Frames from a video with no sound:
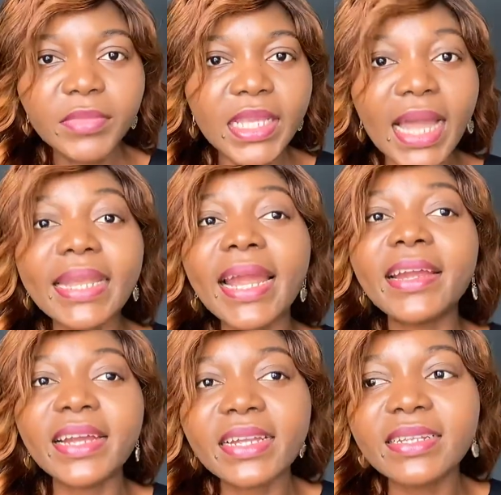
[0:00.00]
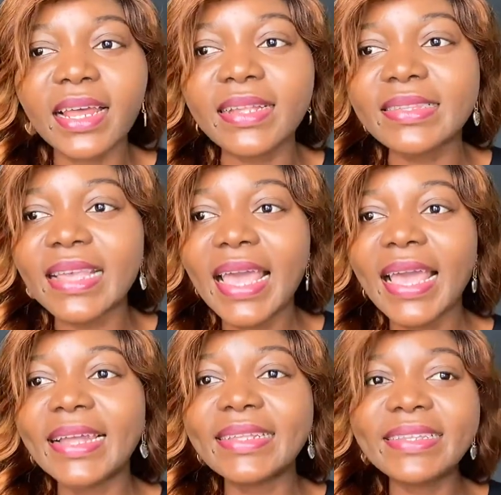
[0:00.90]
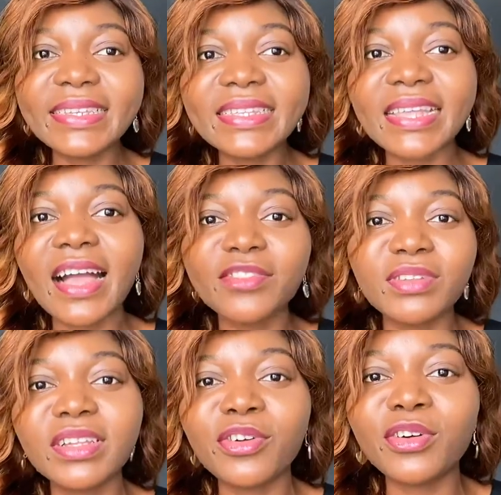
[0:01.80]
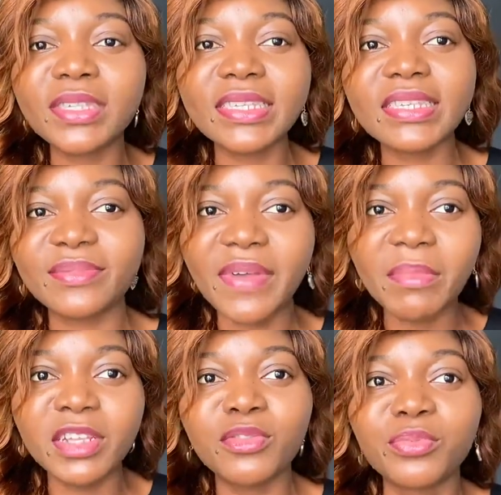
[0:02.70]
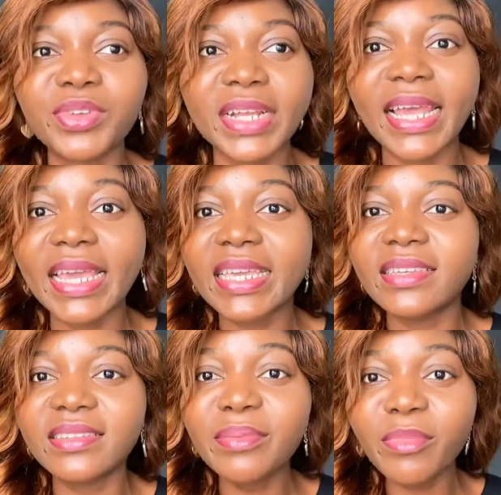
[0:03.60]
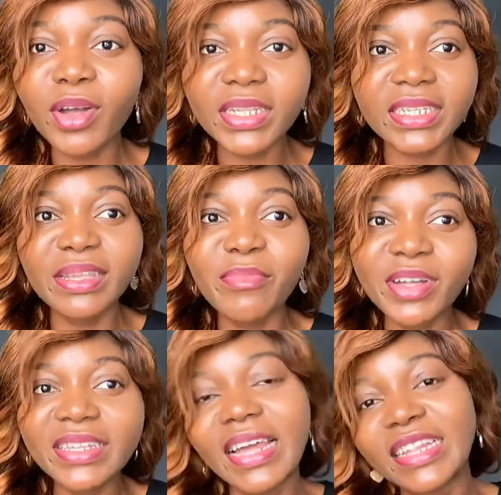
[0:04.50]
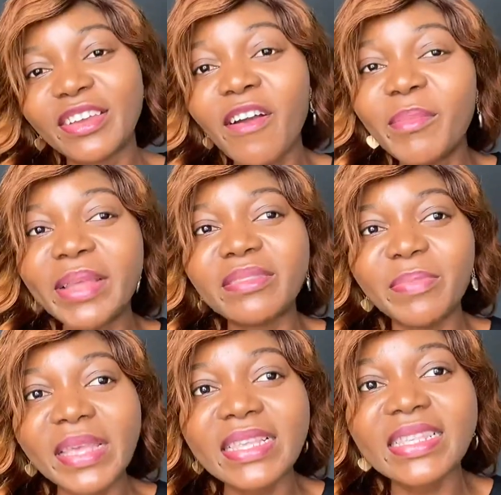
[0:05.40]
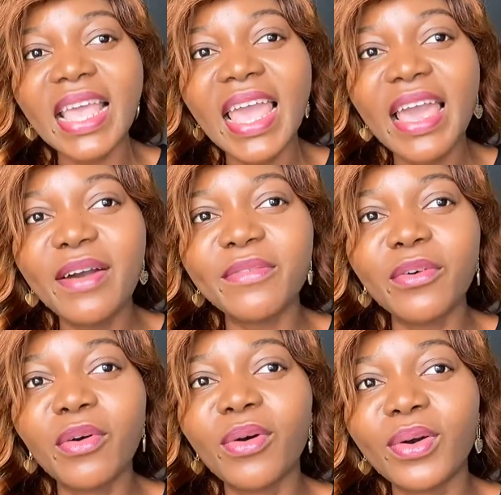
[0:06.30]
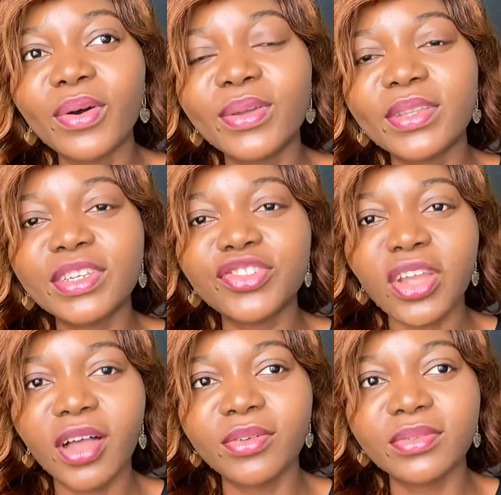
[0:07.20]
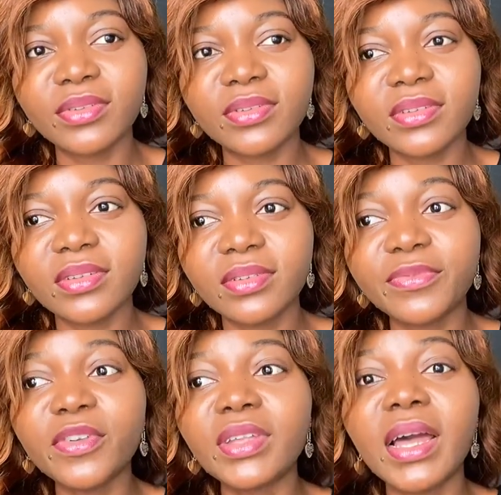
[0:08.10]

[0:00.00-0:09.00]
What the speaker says: And I heard that this actually causes family to break. Like the money that the government pays for the child, for